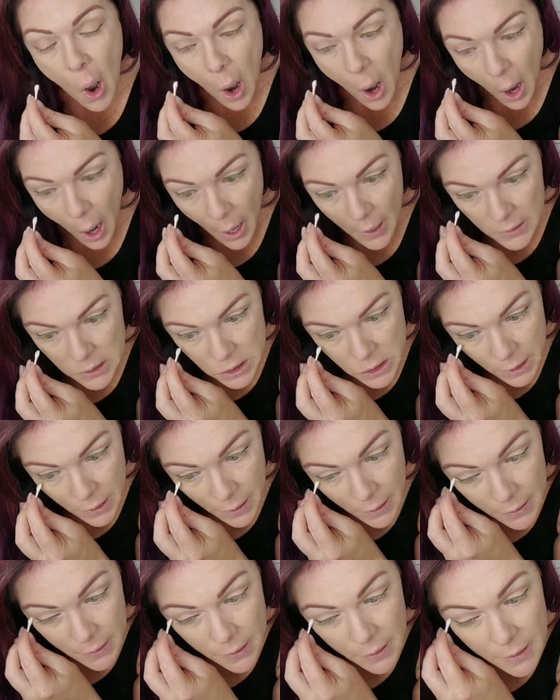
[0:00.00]
Hi,
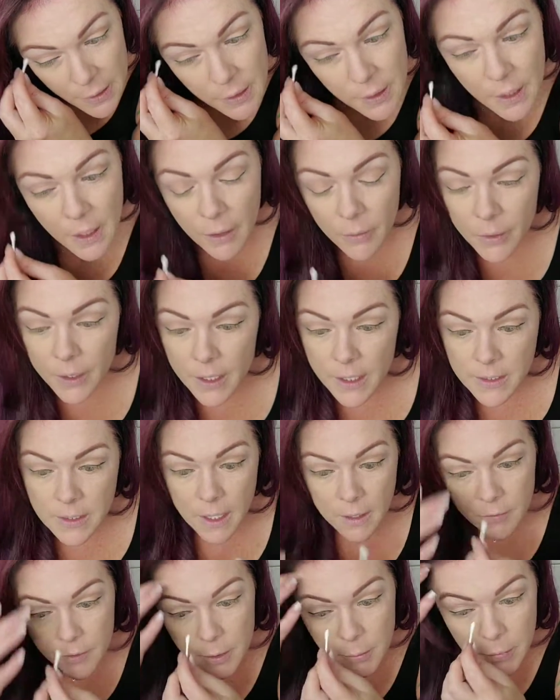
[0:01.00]
Shannon. How is
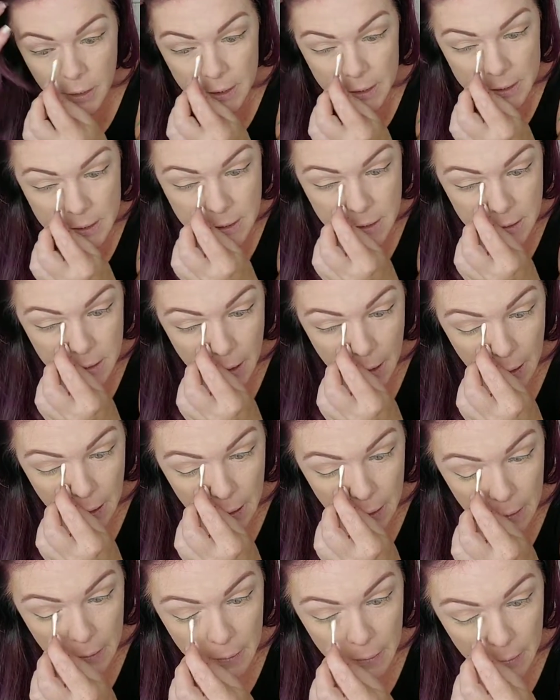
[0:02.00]
everybody
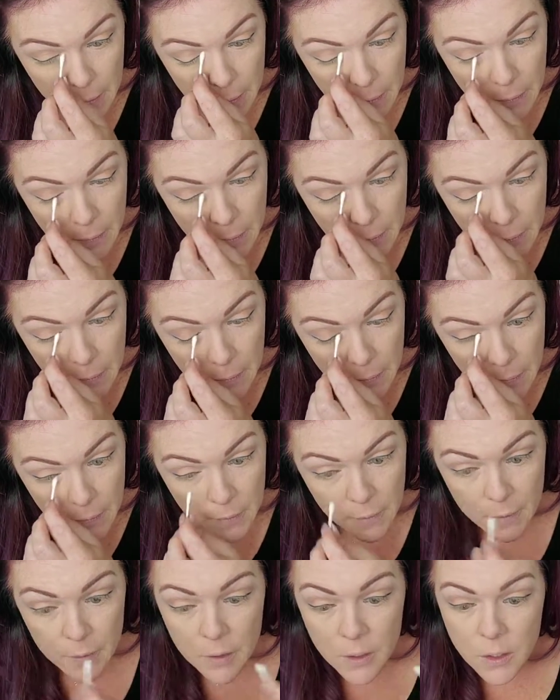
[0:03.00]
today?
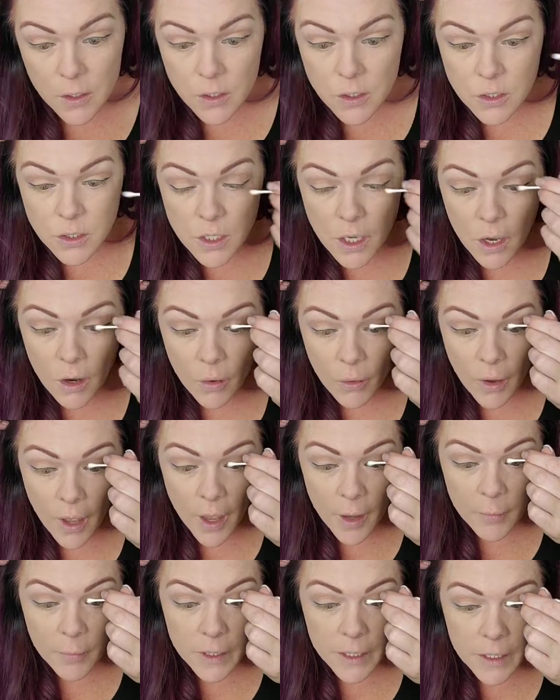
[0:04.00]
So,
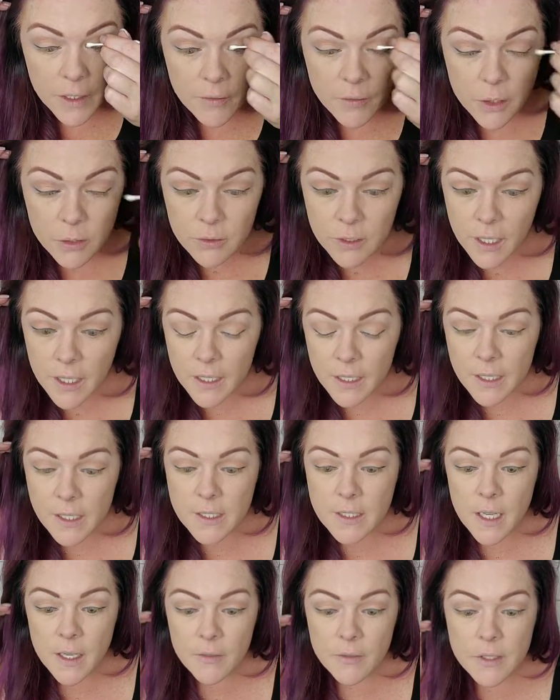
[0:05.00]
how many of you
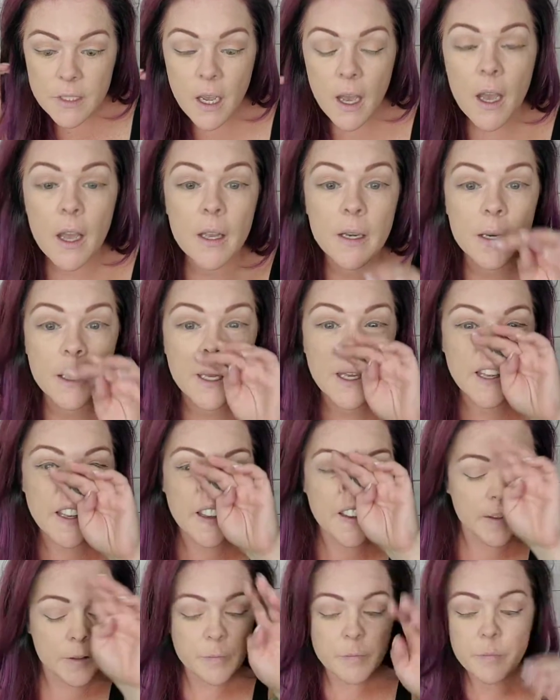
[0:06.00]
ladies have done
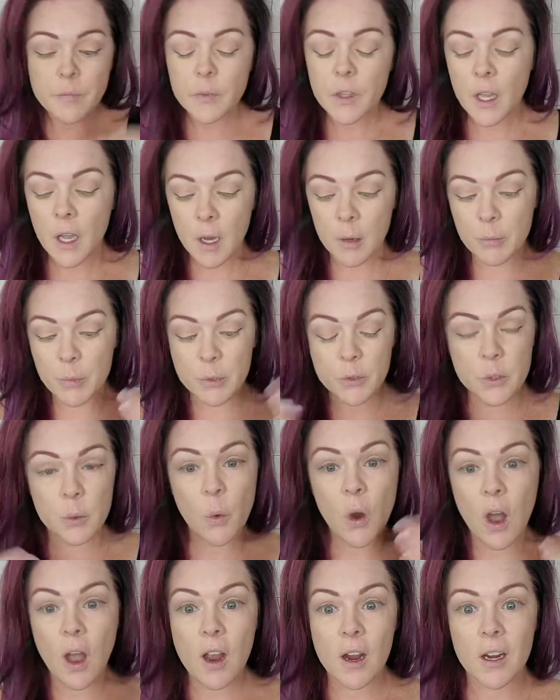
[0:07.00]
a
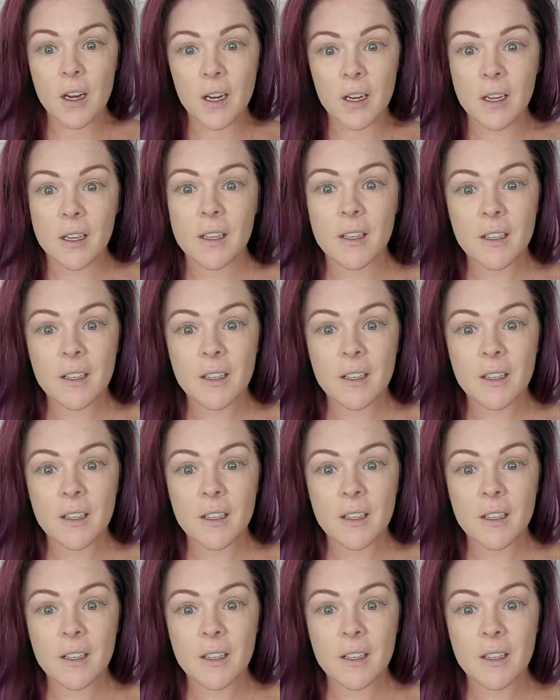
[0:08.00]
boudoir